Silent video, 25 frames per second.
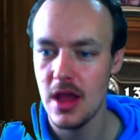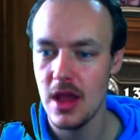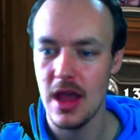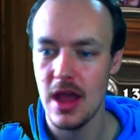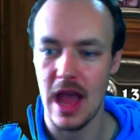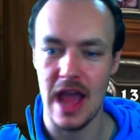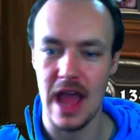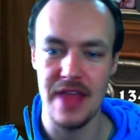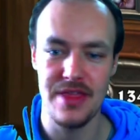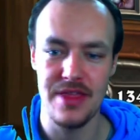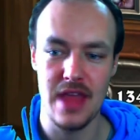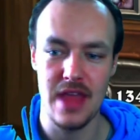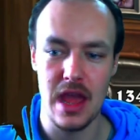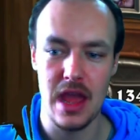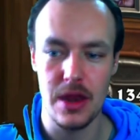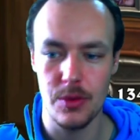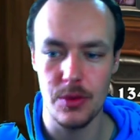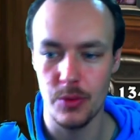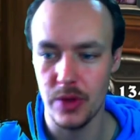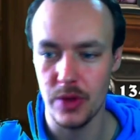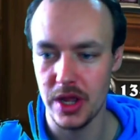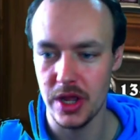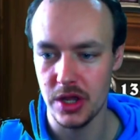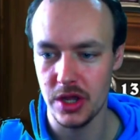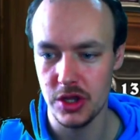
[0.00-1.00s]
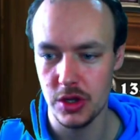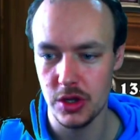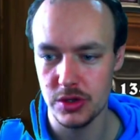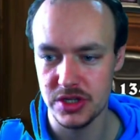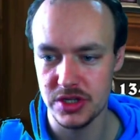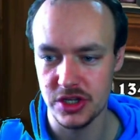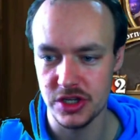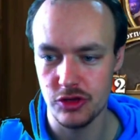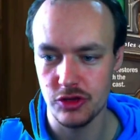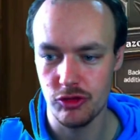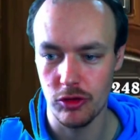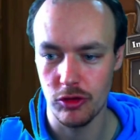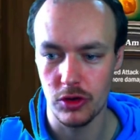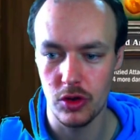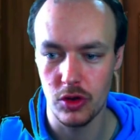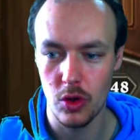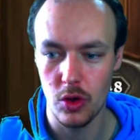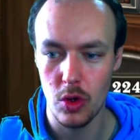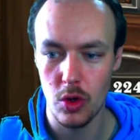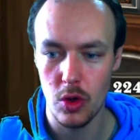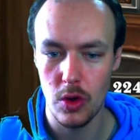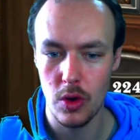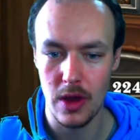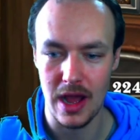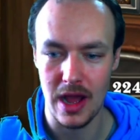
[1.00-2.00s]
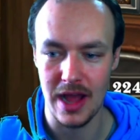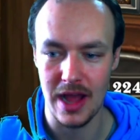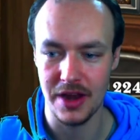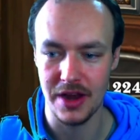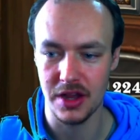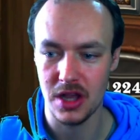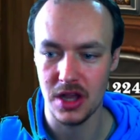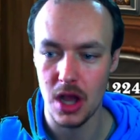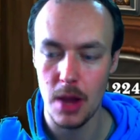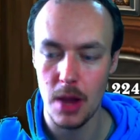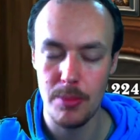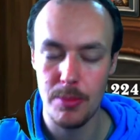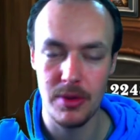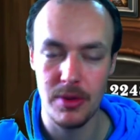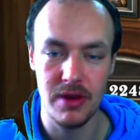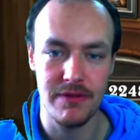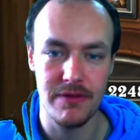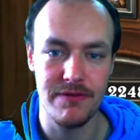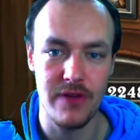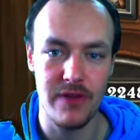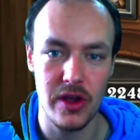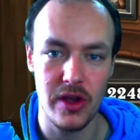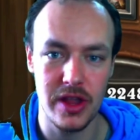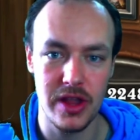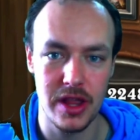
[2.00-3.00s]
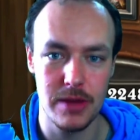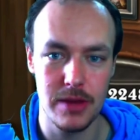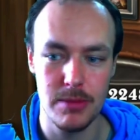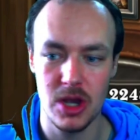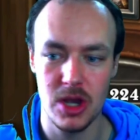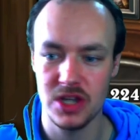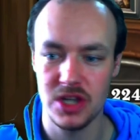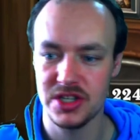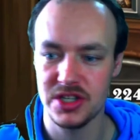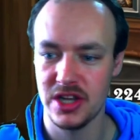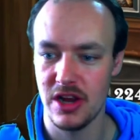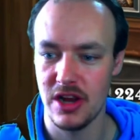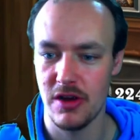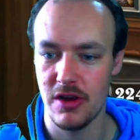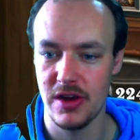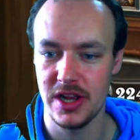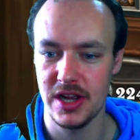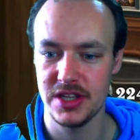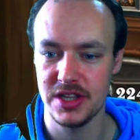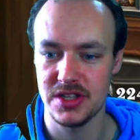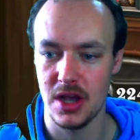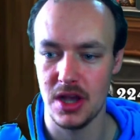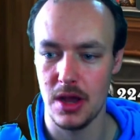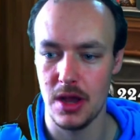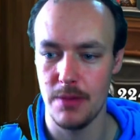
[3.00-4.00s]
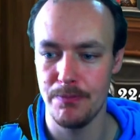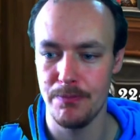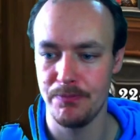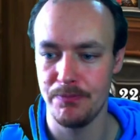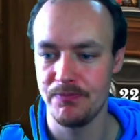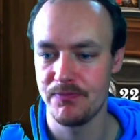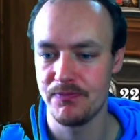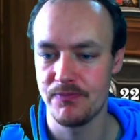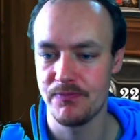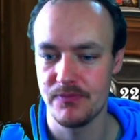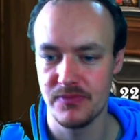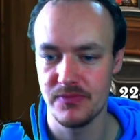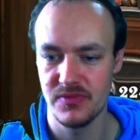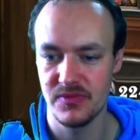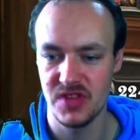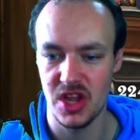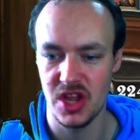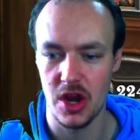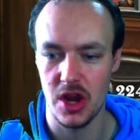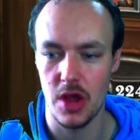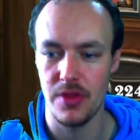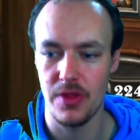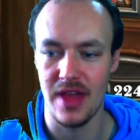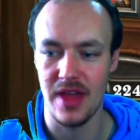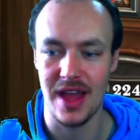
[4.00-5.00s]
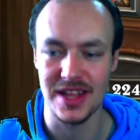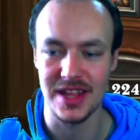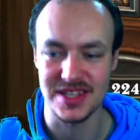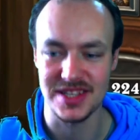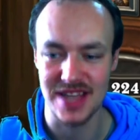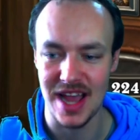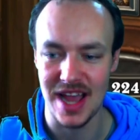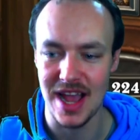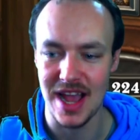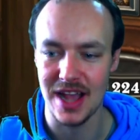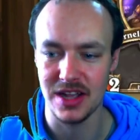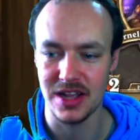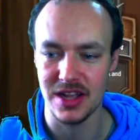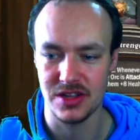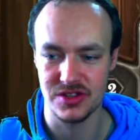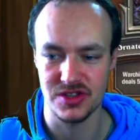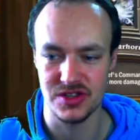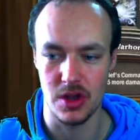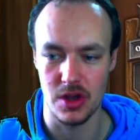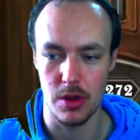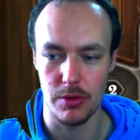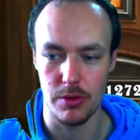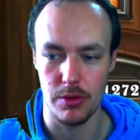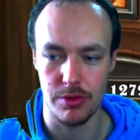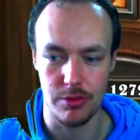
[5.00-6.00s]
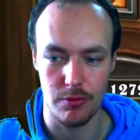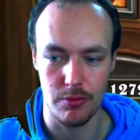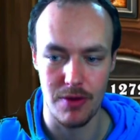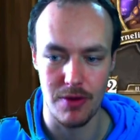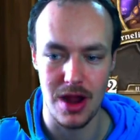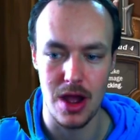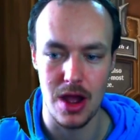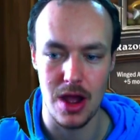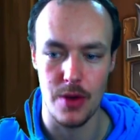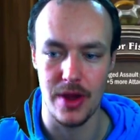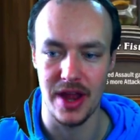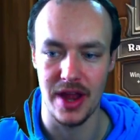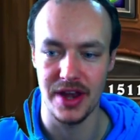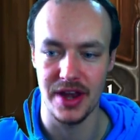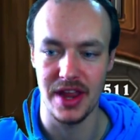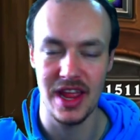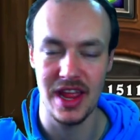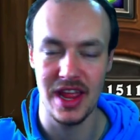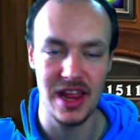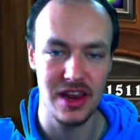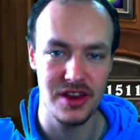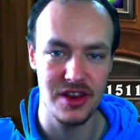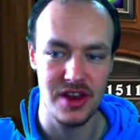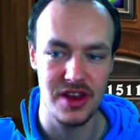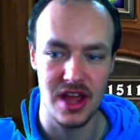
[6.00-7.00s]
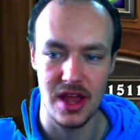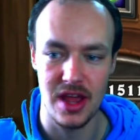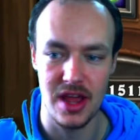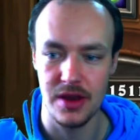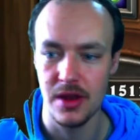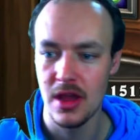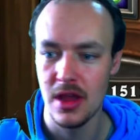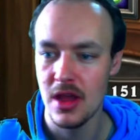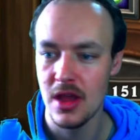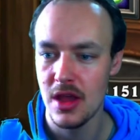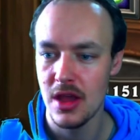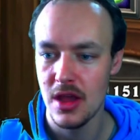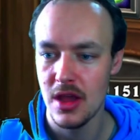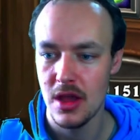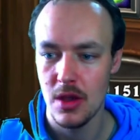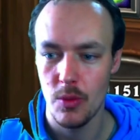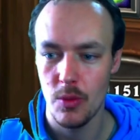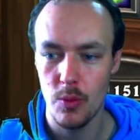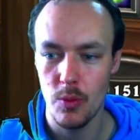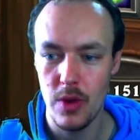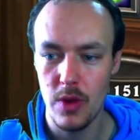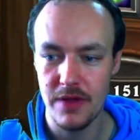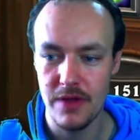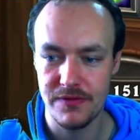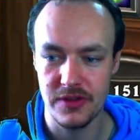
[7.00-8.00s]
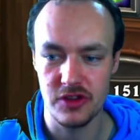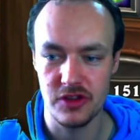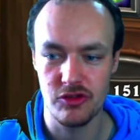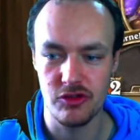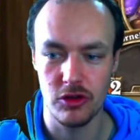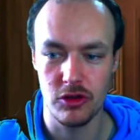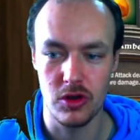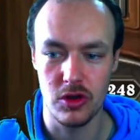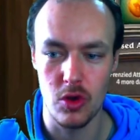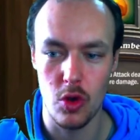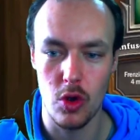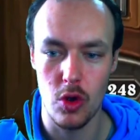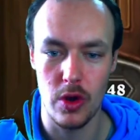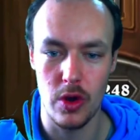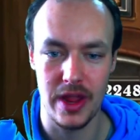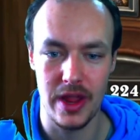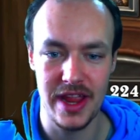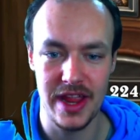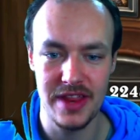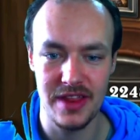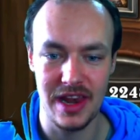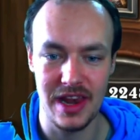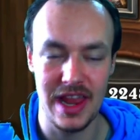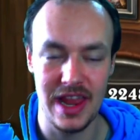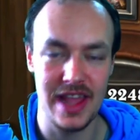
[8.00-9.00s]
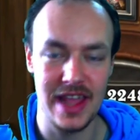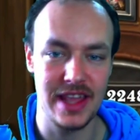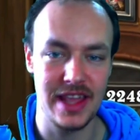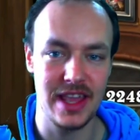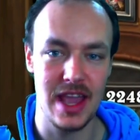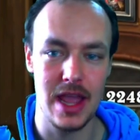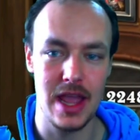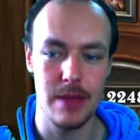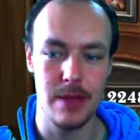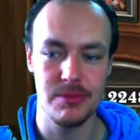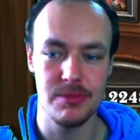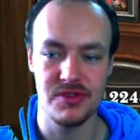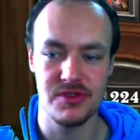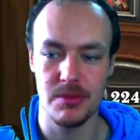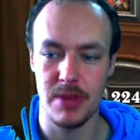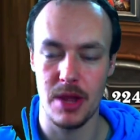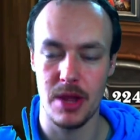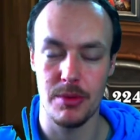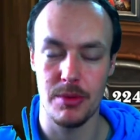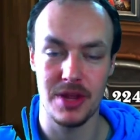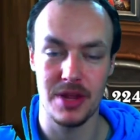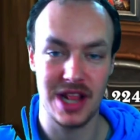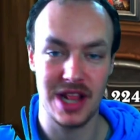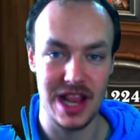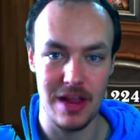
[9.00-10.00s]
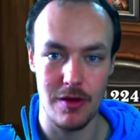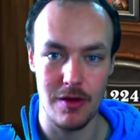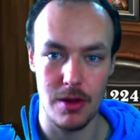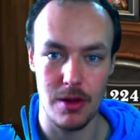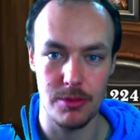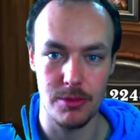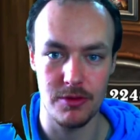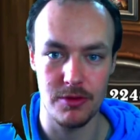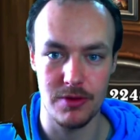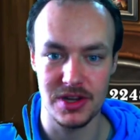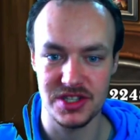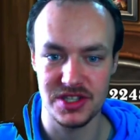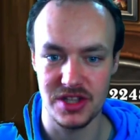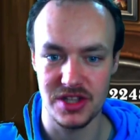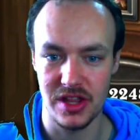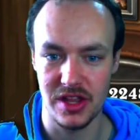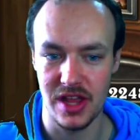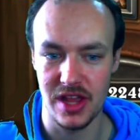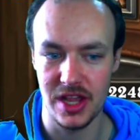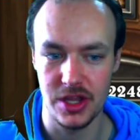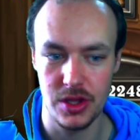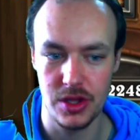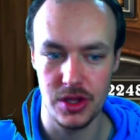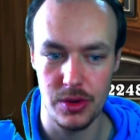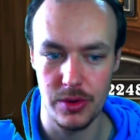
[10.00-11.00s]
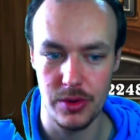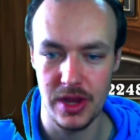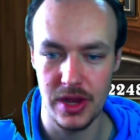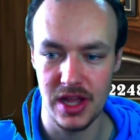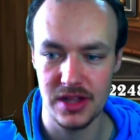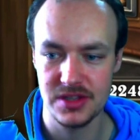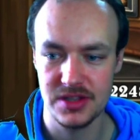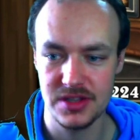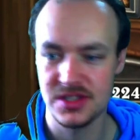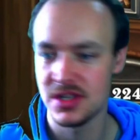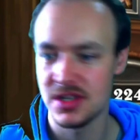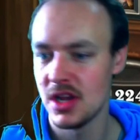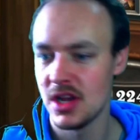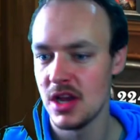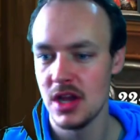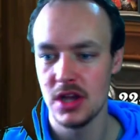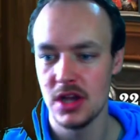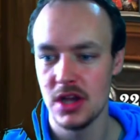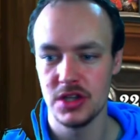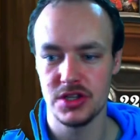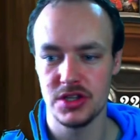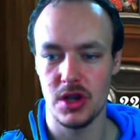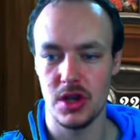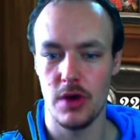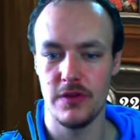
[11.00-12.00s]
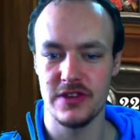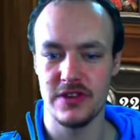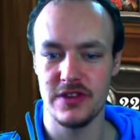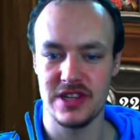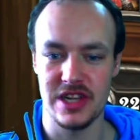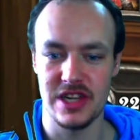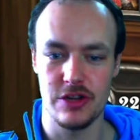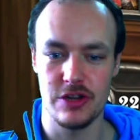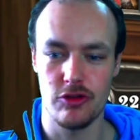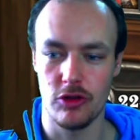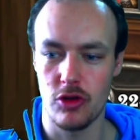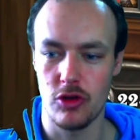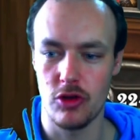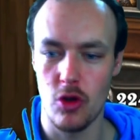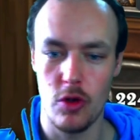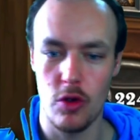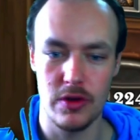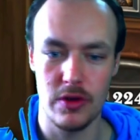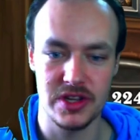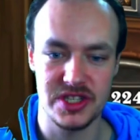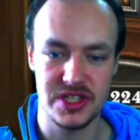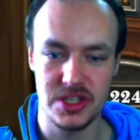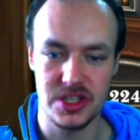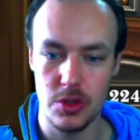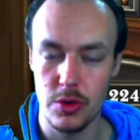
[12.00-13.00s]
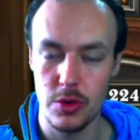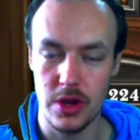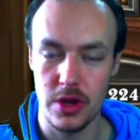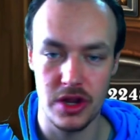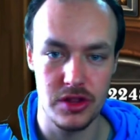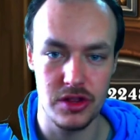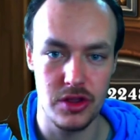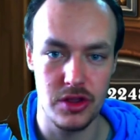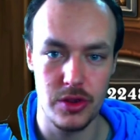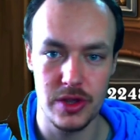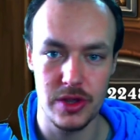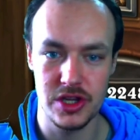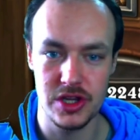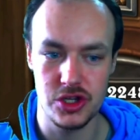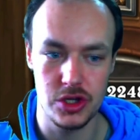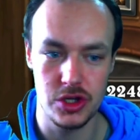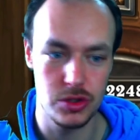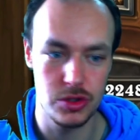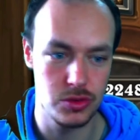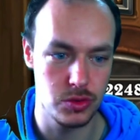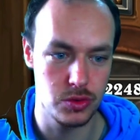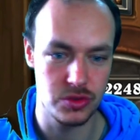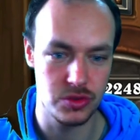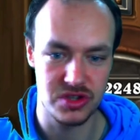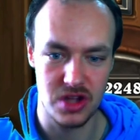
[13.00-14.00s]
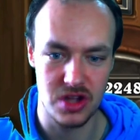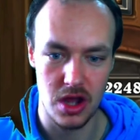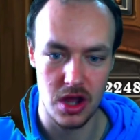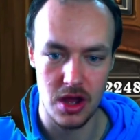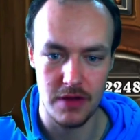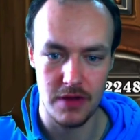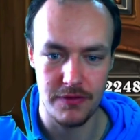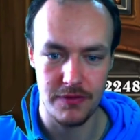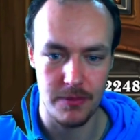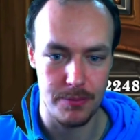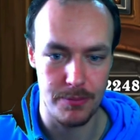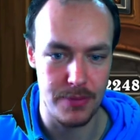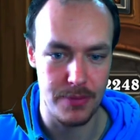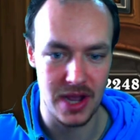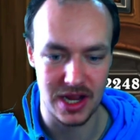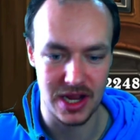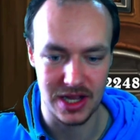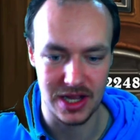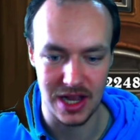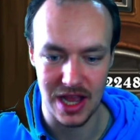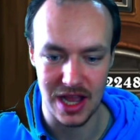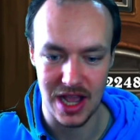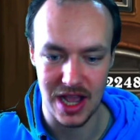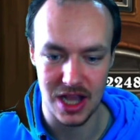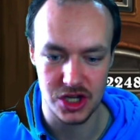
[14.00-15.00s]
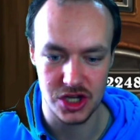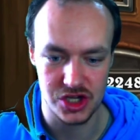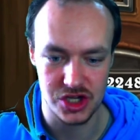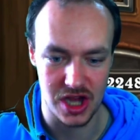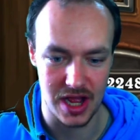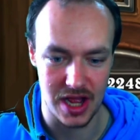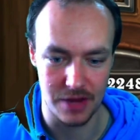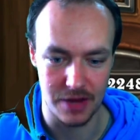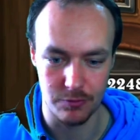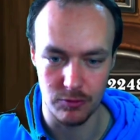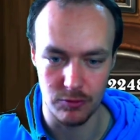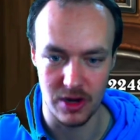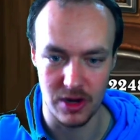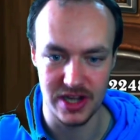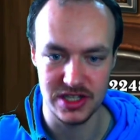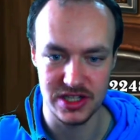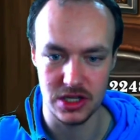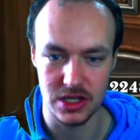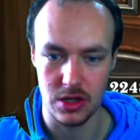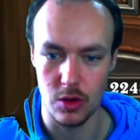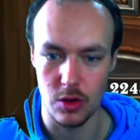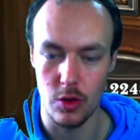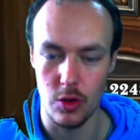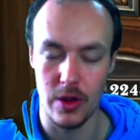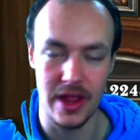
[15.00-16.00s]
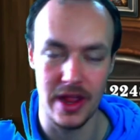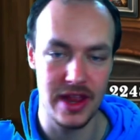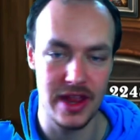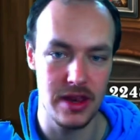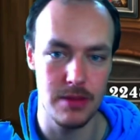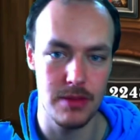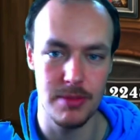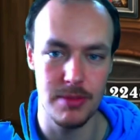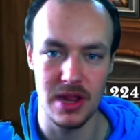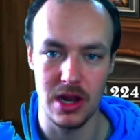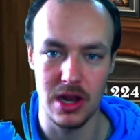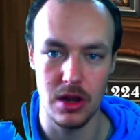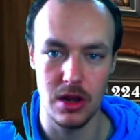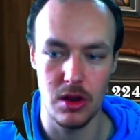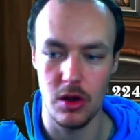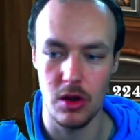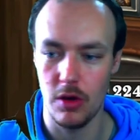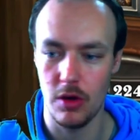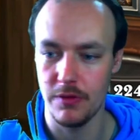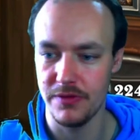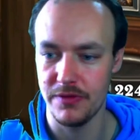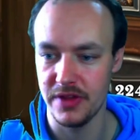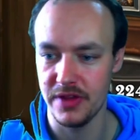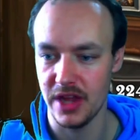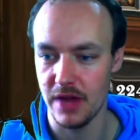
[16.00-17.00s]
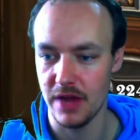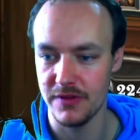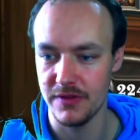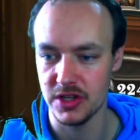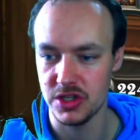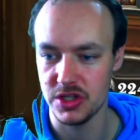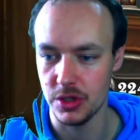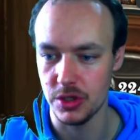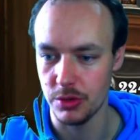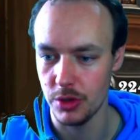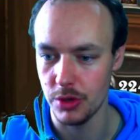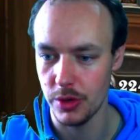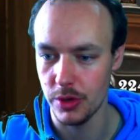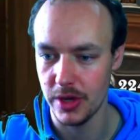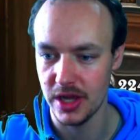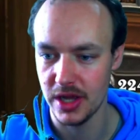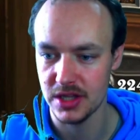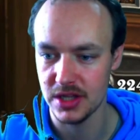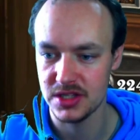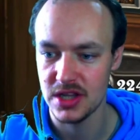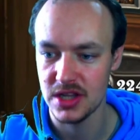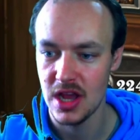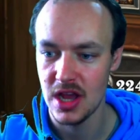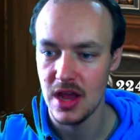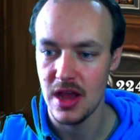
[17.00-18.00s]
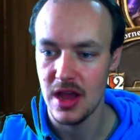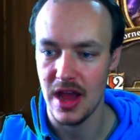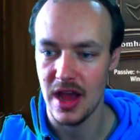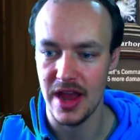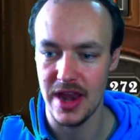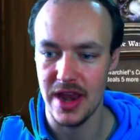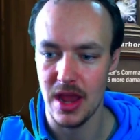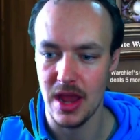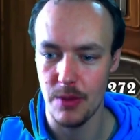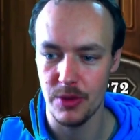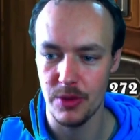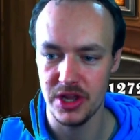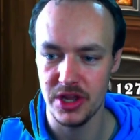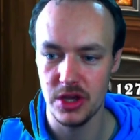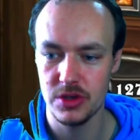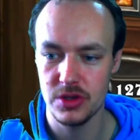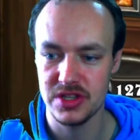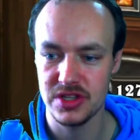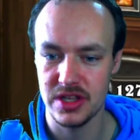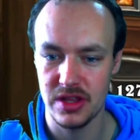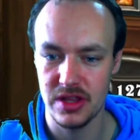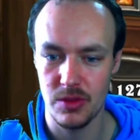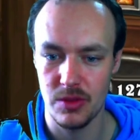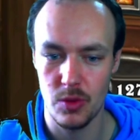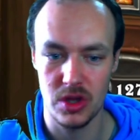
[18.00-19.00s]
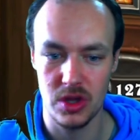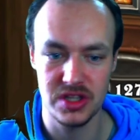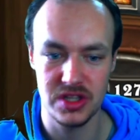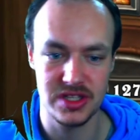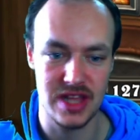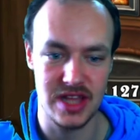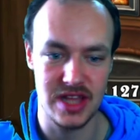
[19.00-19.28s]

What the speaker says: And then we are using Trigore and a couple of fighting mercenaries, that attack. So Thrall and Illidan with the Trigore in the late game to be able to clear up the rest of their units. So obviously Trigore is still going to do his usual stuff, Backlash and Razor Claw in the middle of the other two units. And then we're using the ones that